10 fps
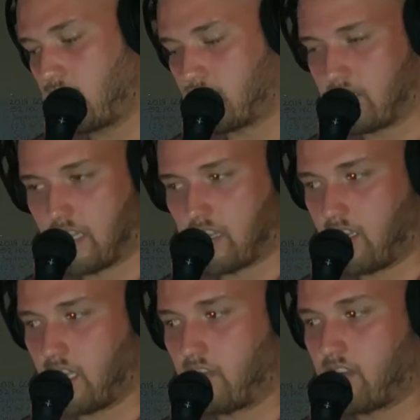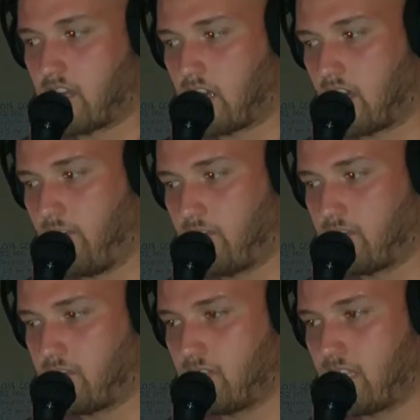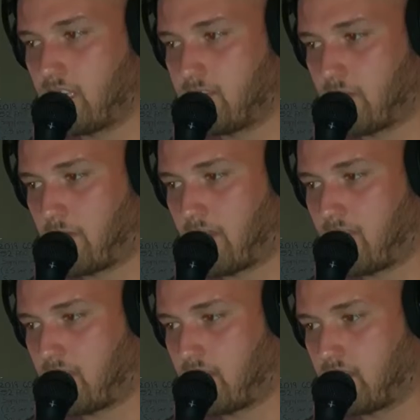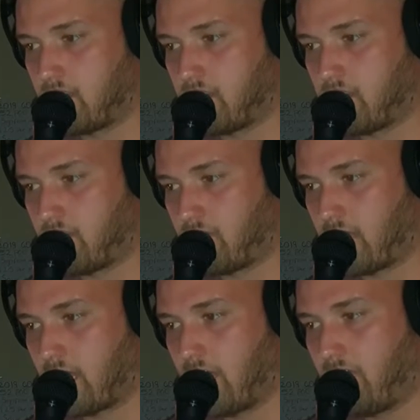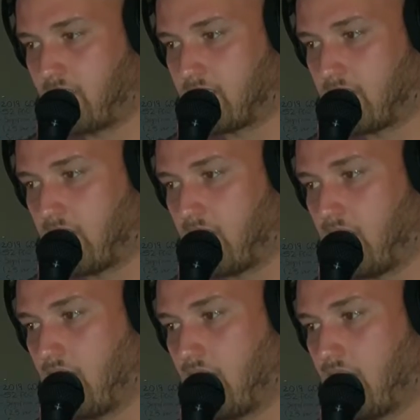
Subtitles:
Which was like 1.5 years or 2 years, maybe even 2.5 years ago.